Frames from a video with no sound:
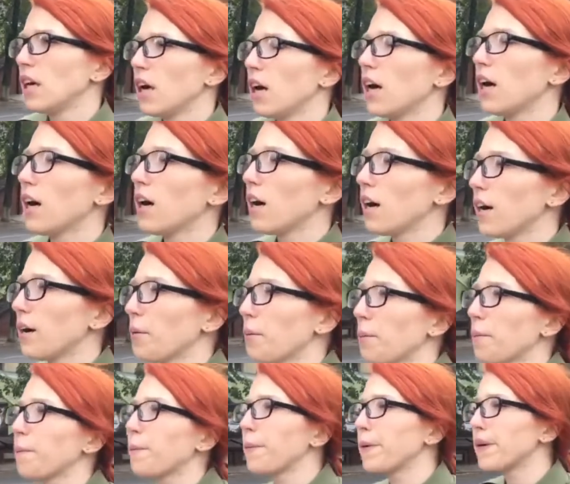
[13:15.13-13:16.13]
Uh,
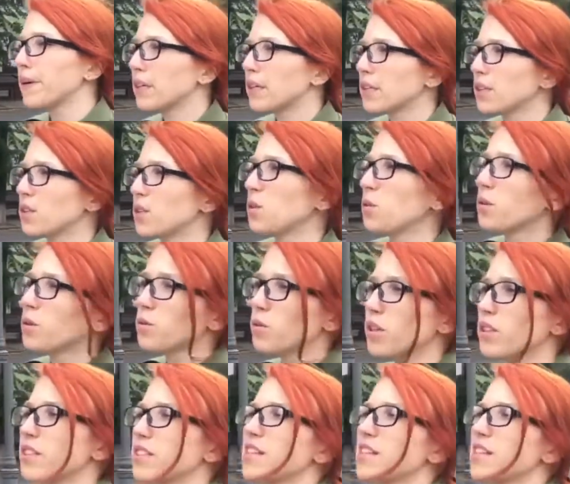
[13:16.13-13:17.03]
we are going right